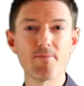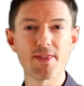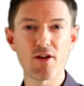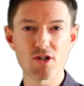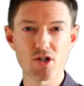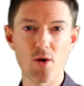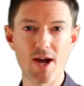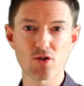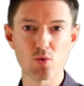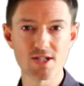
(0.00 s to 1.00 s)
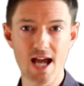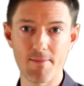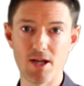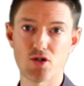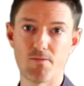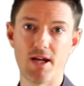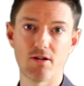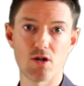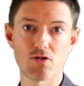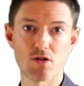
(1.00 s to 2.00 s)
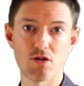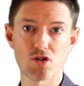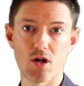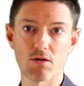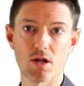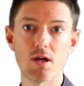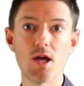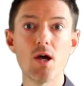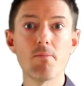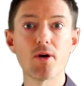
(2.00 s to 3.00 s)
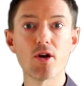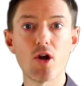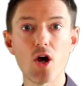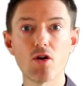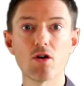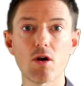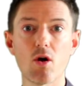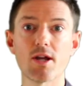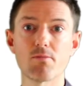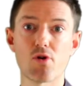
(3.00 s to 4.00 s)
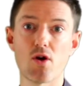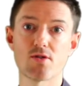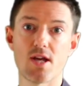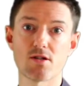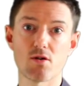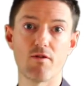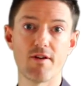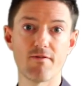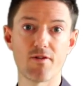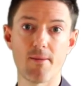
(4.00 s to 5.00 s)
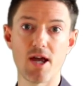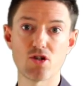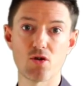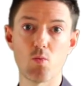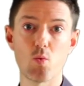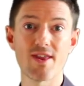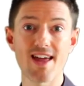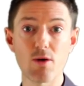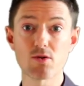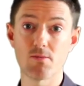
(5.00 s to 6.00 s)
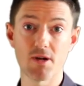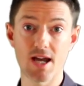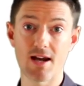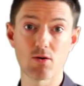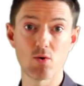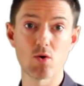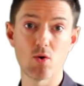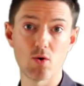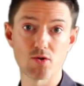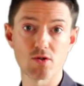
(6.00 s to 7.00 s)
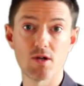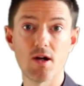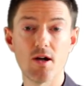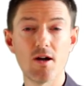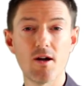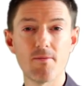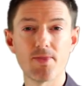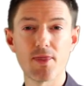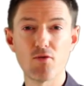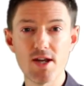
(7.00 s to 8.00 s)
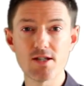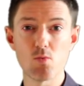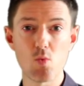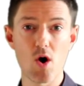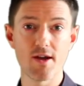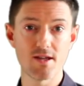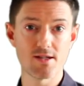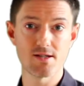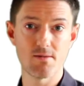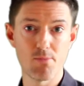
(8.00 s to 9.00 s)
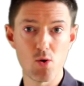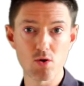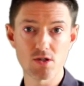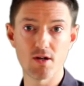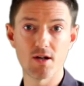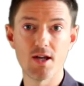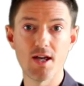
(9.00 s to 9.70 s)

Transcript: there is no actual damage being done to the shoulder, but an underlying process of inflammation without a mechanical cause. The reason why this is important